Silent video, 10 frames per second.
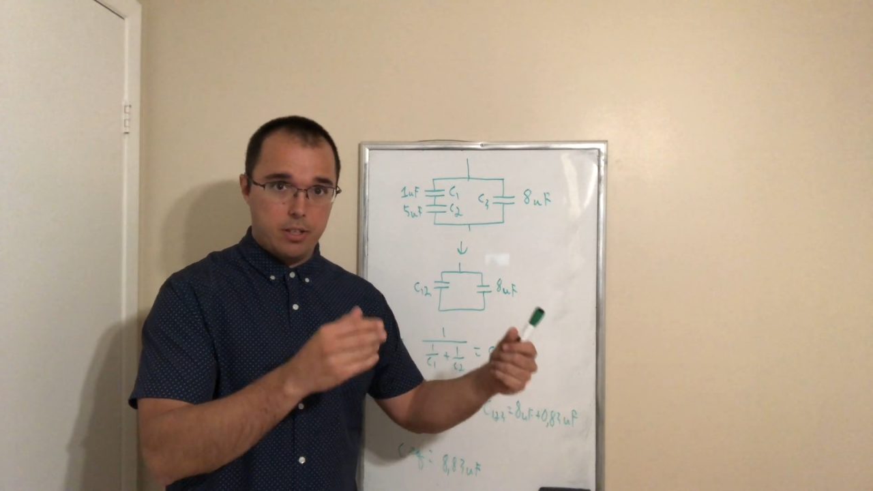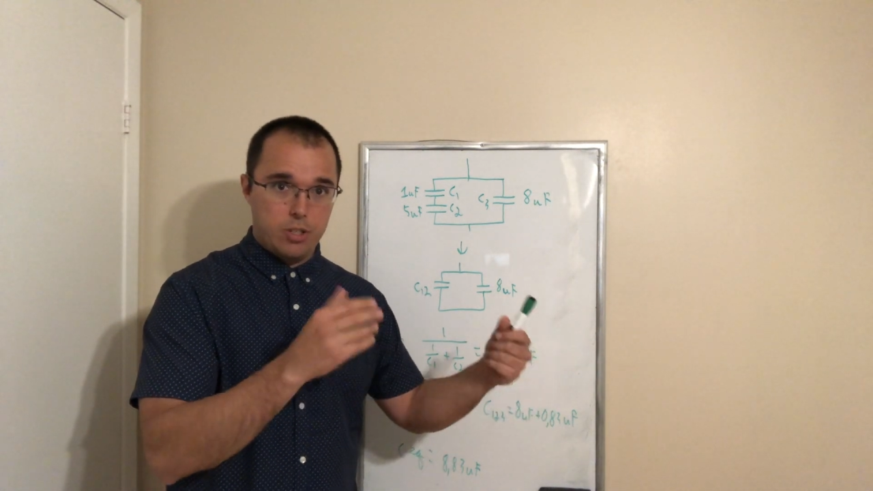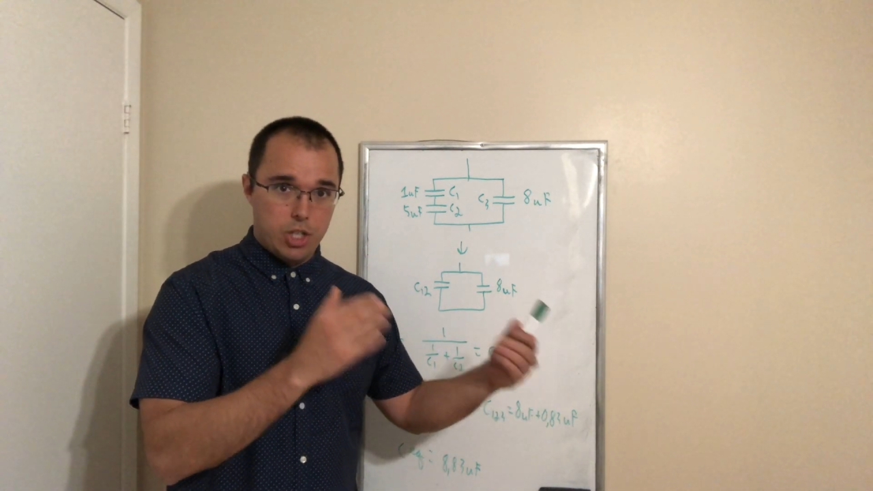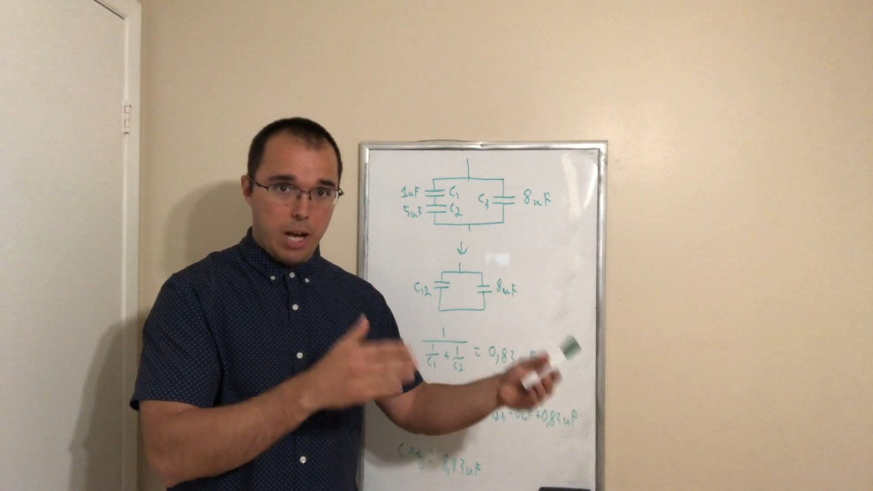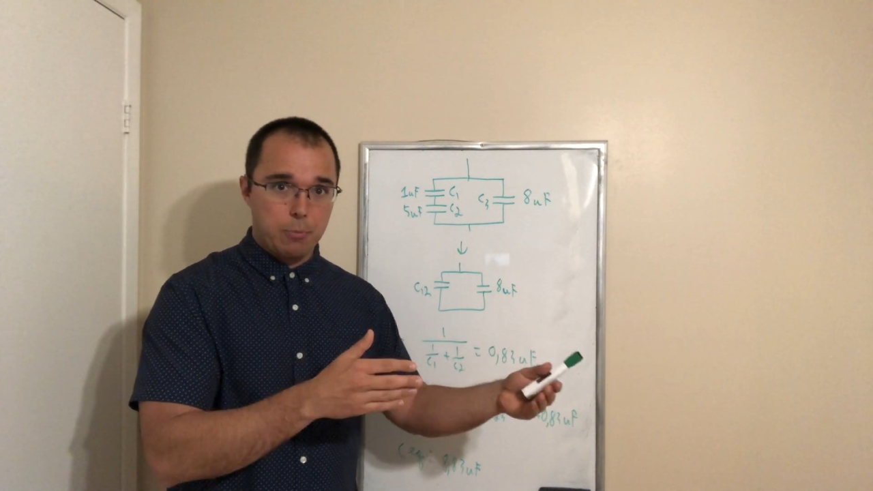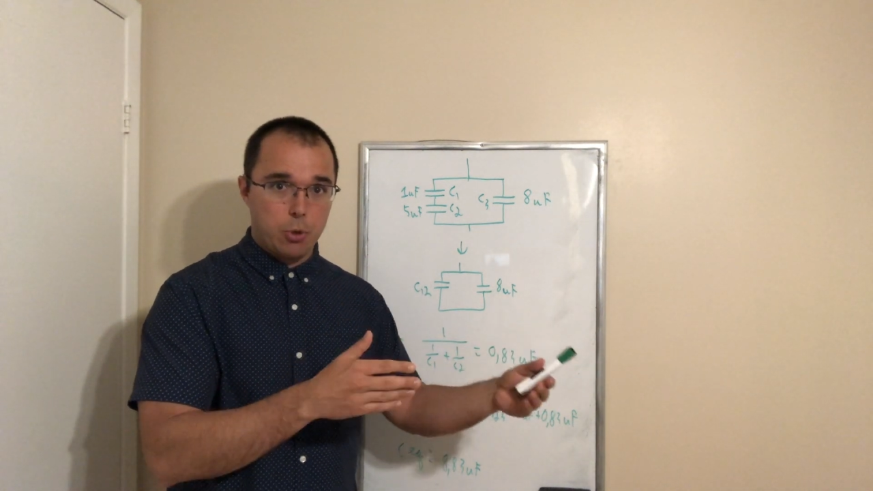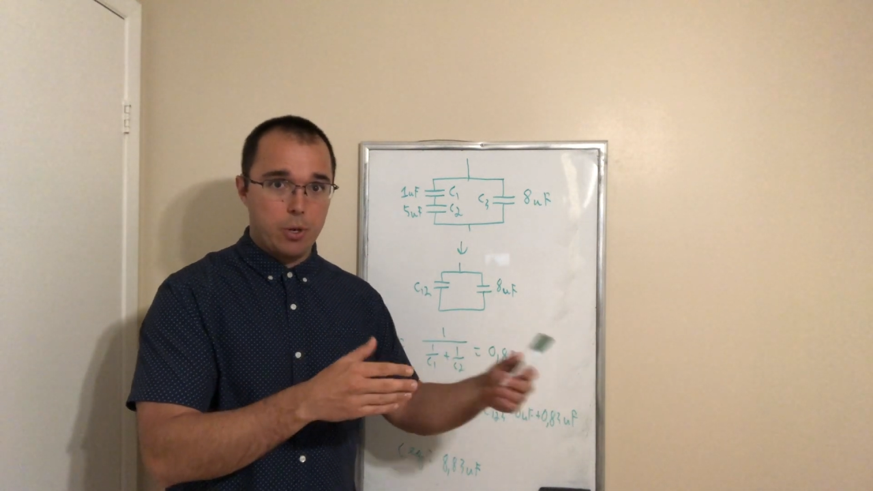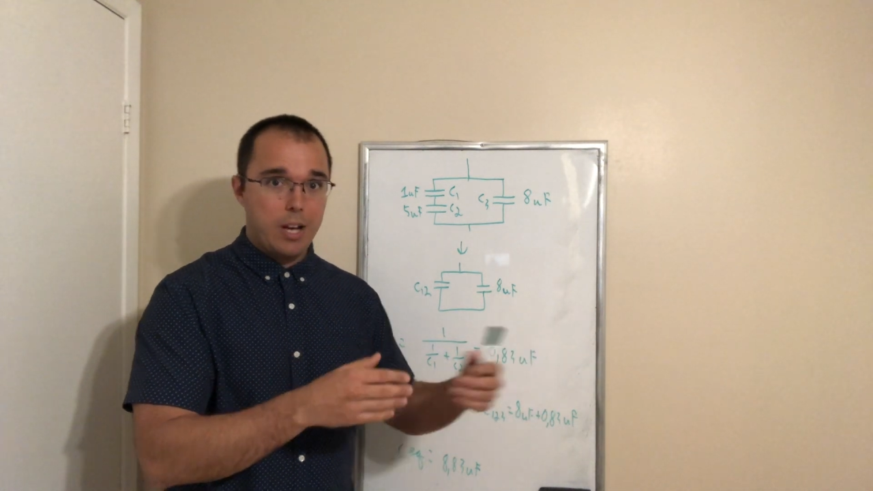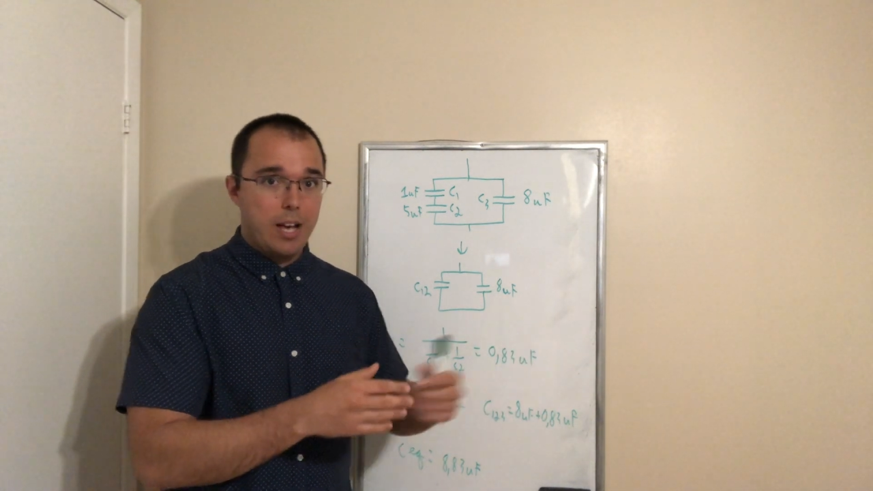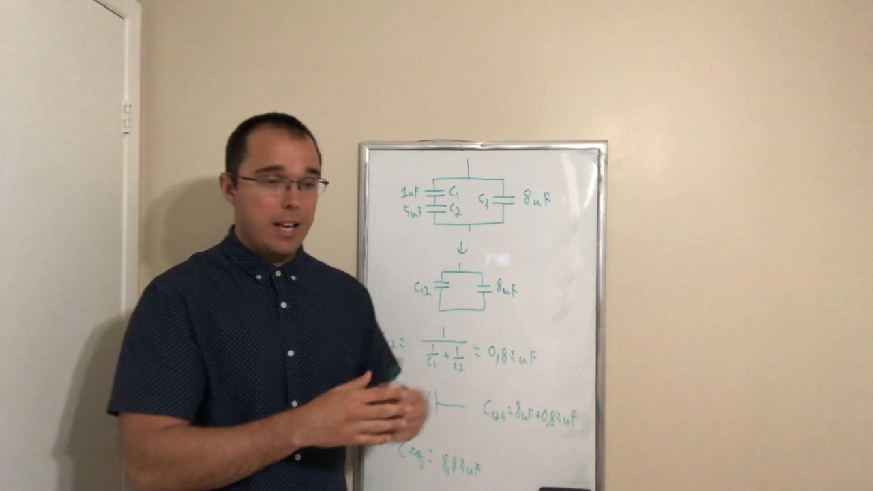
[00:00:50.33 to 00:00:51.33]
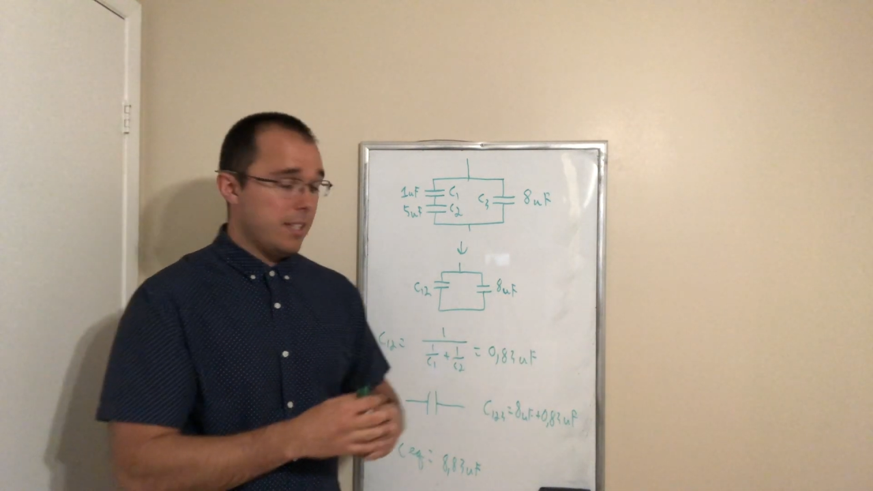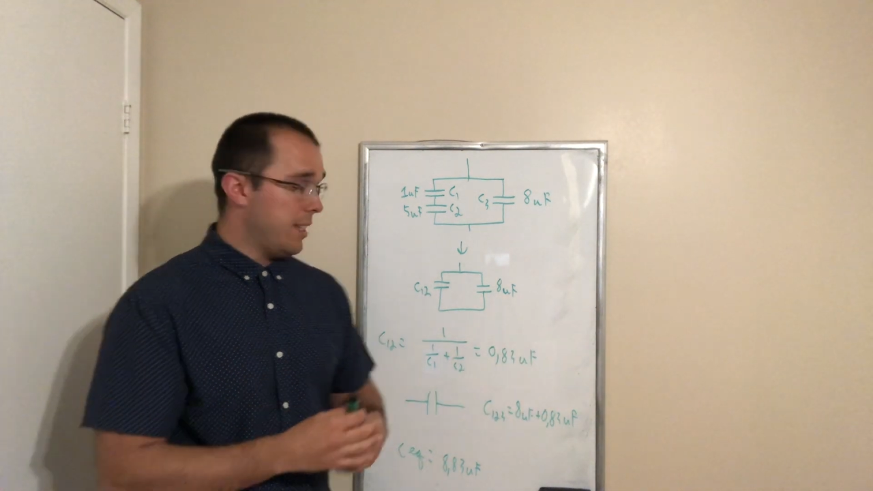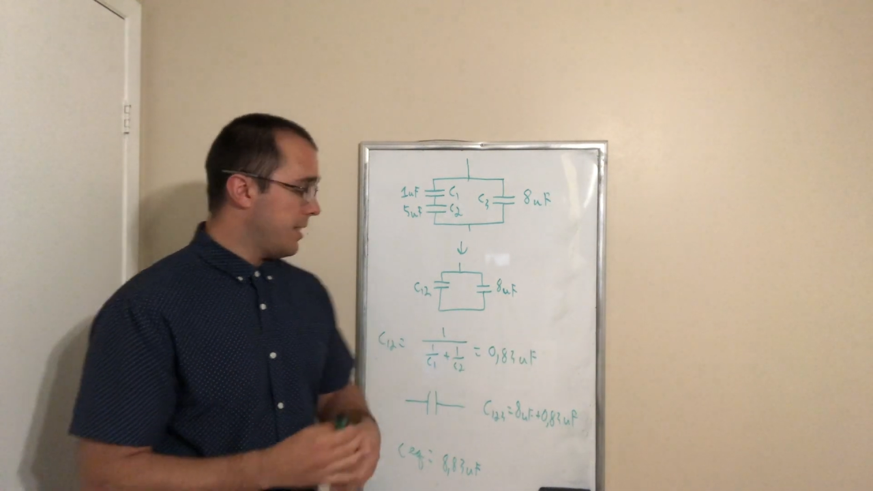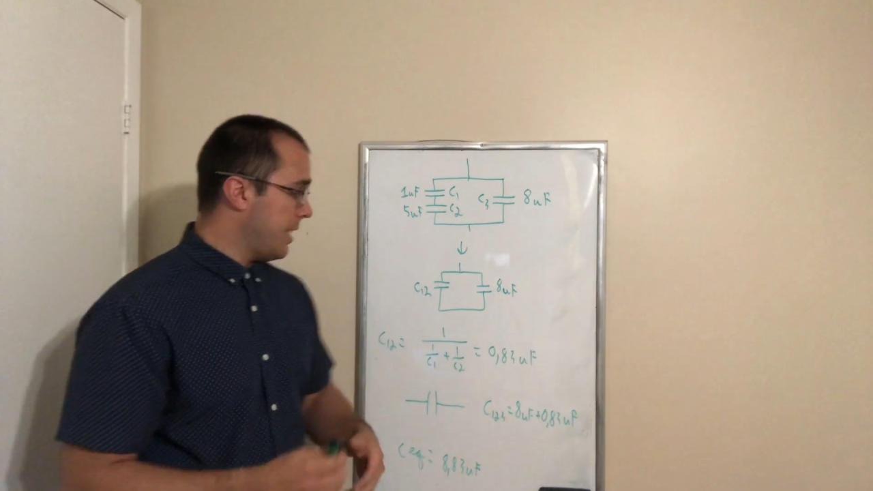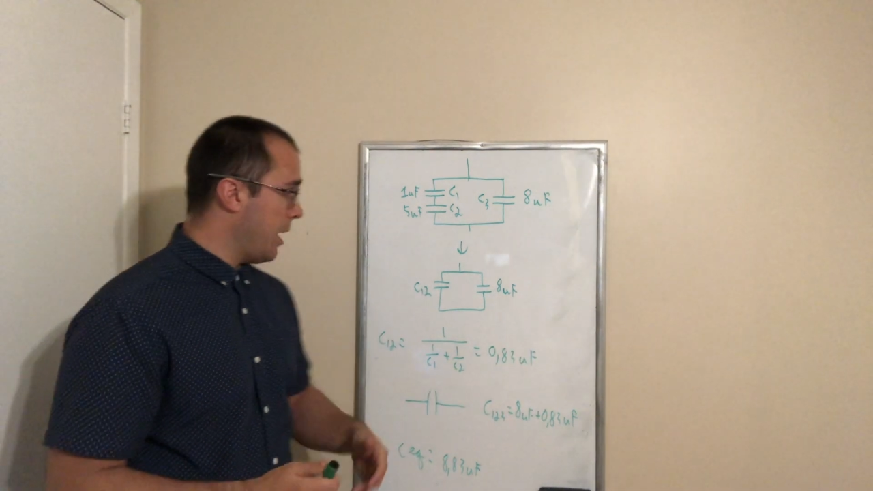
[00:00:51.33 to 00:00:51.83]
chapter is the
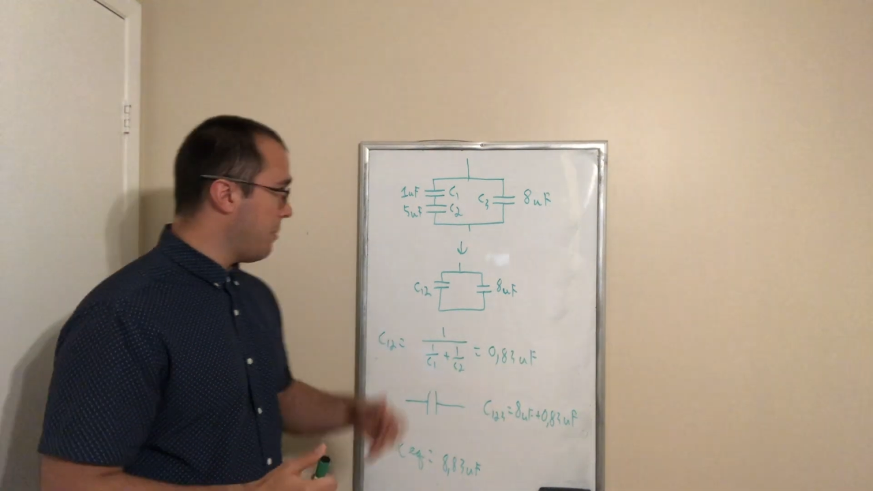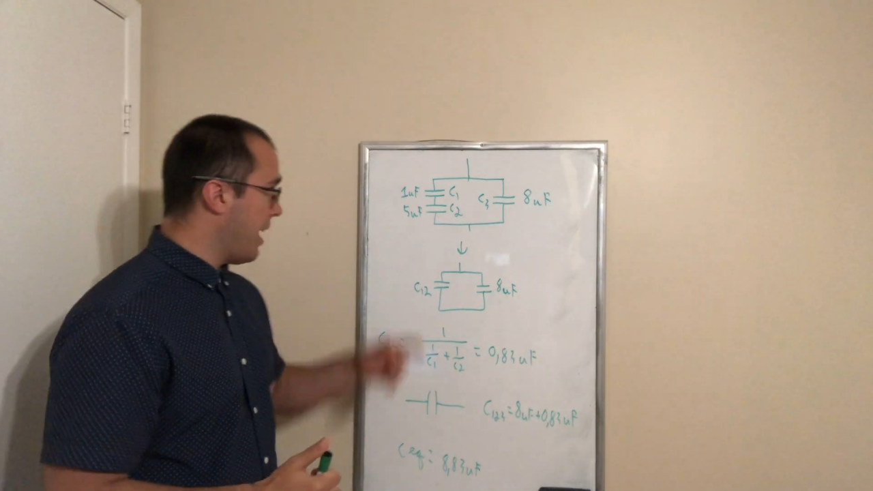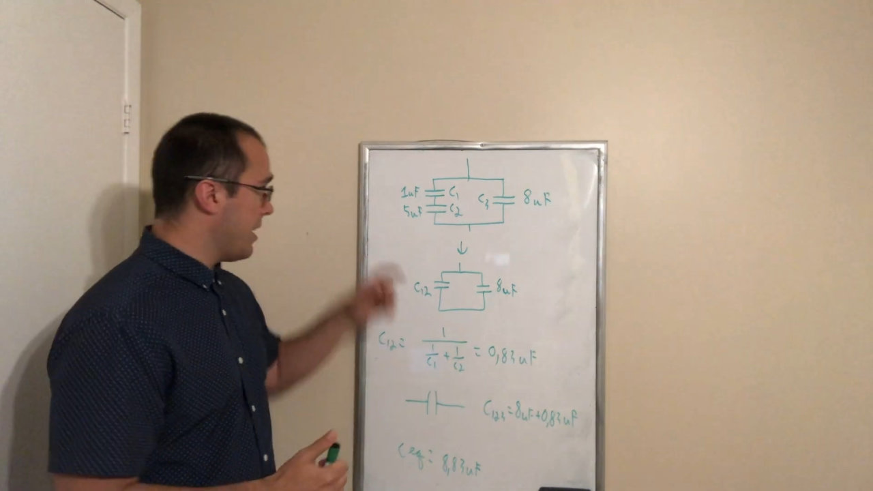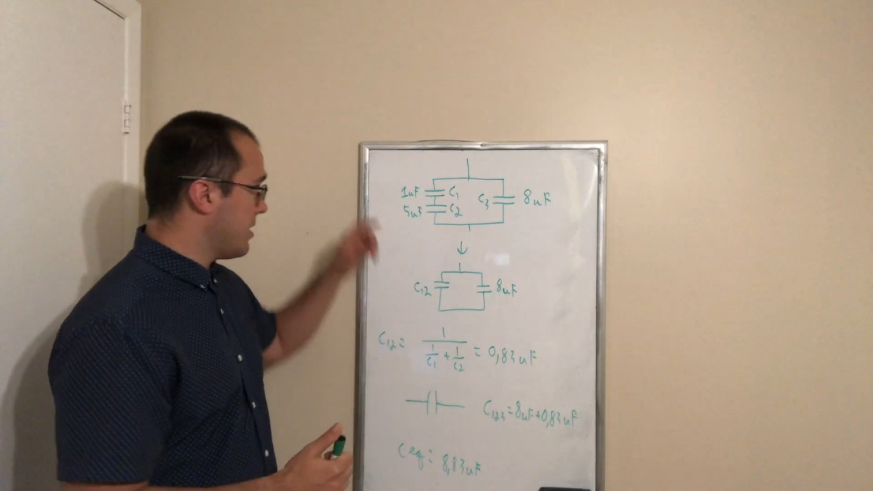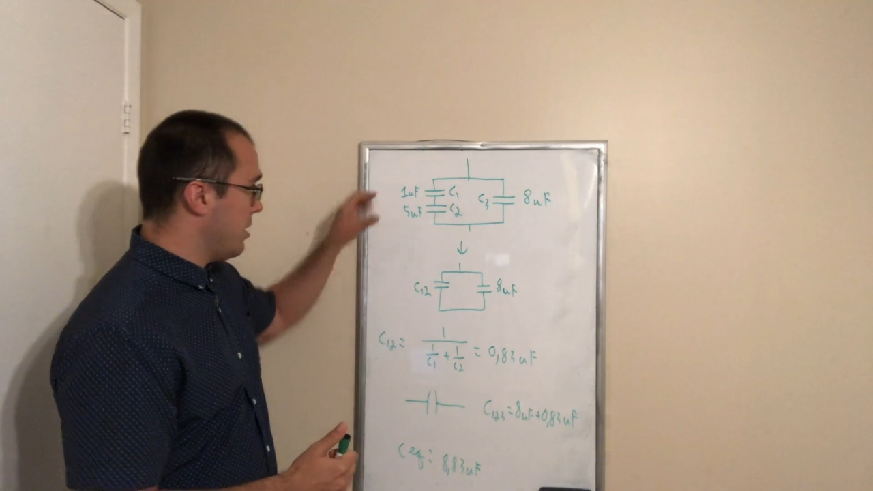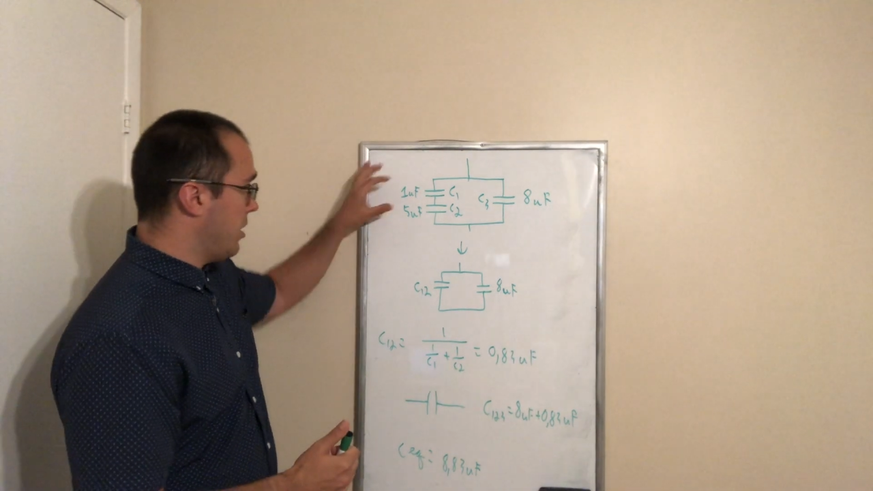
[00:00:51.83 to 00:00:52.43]
same as